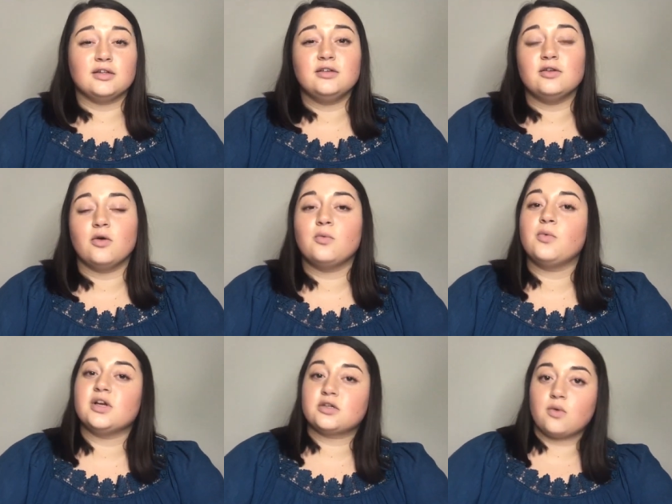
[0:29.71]
you know,
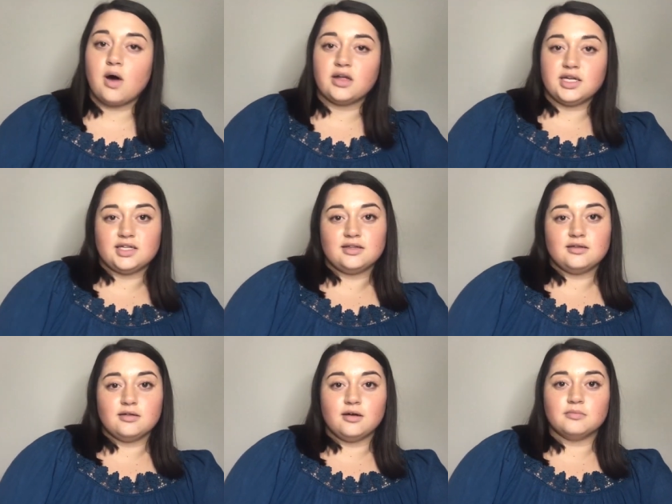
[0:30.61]
Wish quality
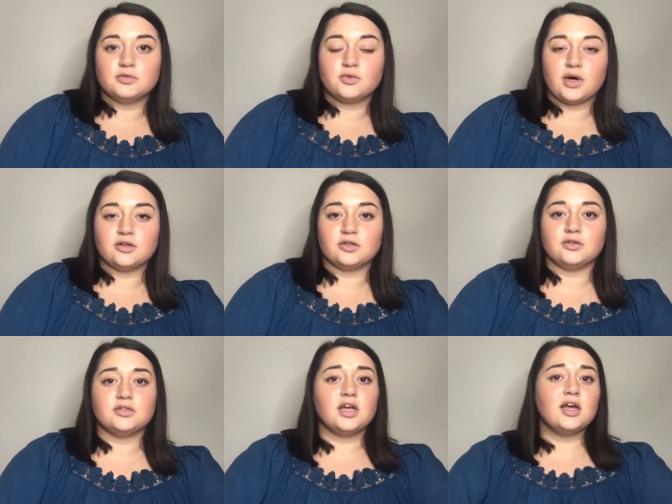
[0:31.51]
um, square
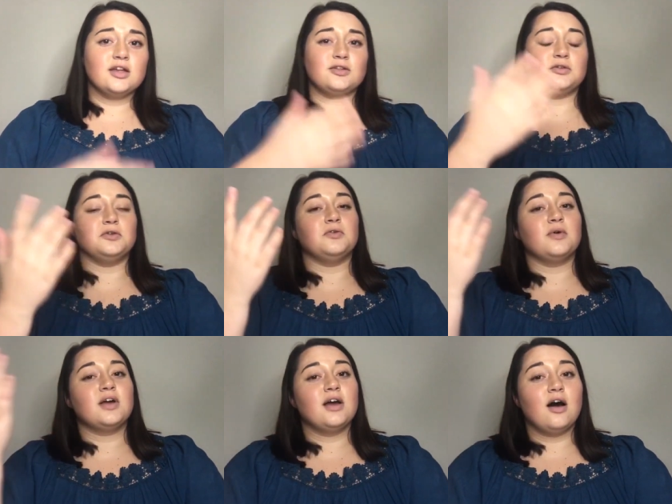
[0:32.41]
drills
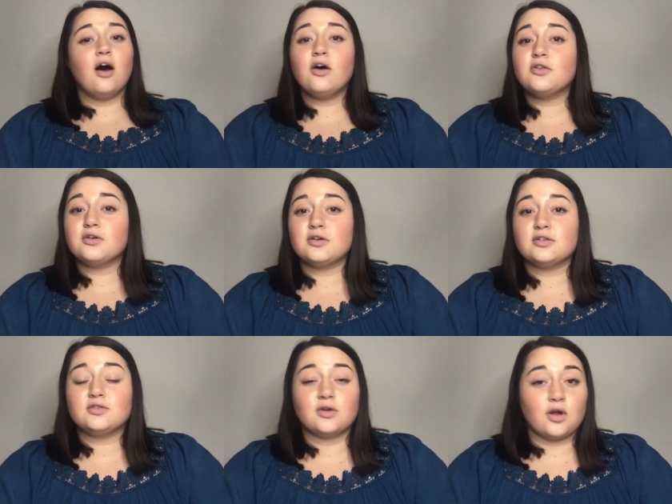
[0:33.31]
to other
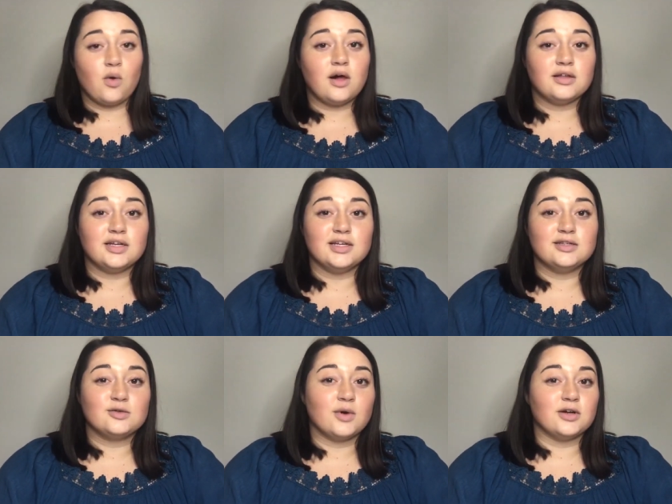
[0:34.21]
sort of quality
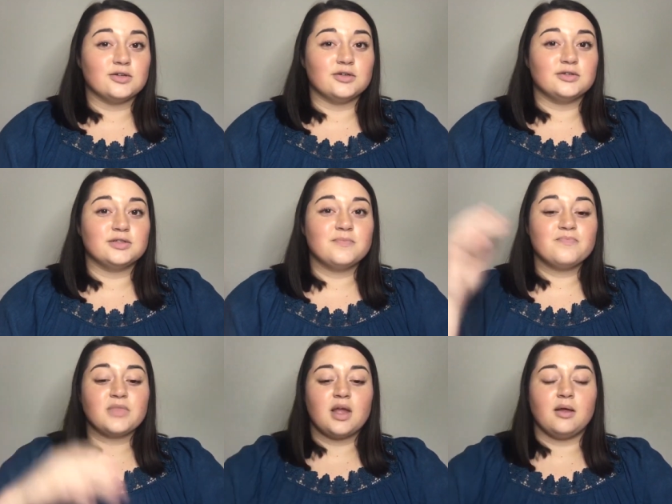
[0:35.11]
square drills,
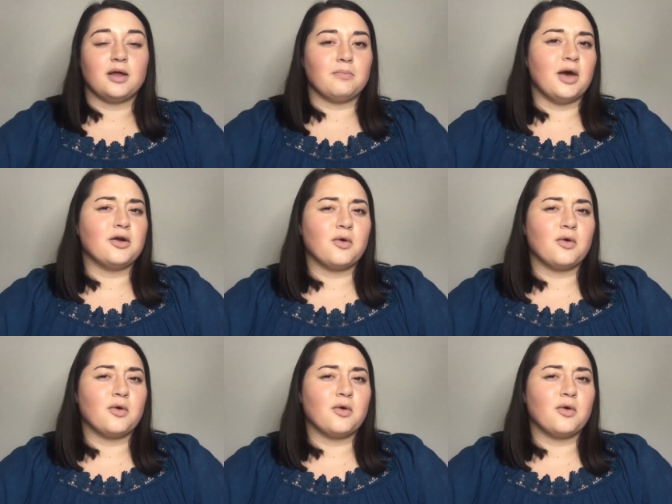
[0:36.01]
like better